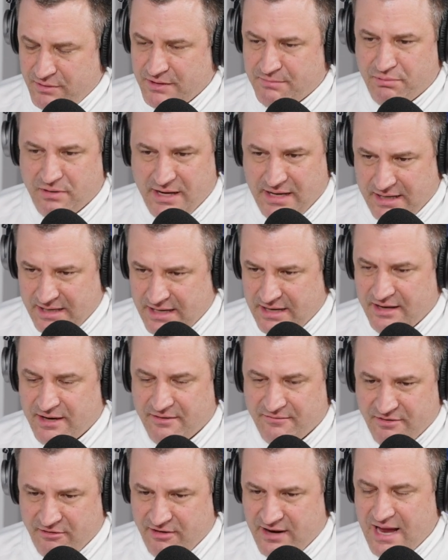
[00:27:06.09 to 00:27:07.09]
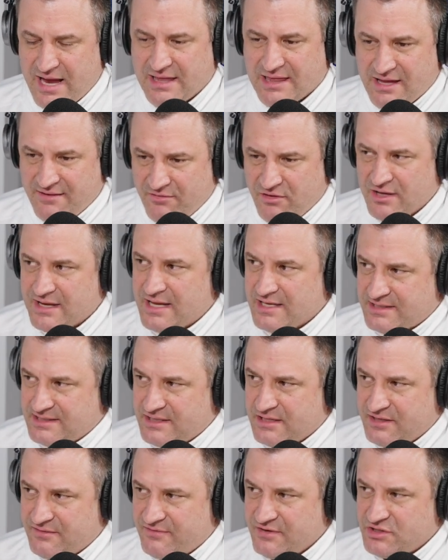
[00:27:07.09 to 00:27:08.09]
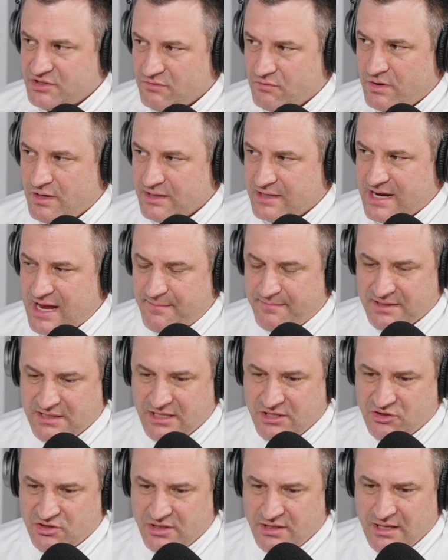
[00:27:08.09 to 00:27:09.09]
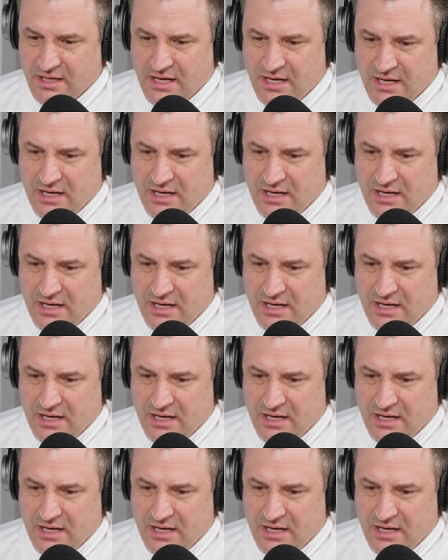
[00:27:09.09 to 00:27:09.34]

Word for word: played at a very high level against the Division I competition.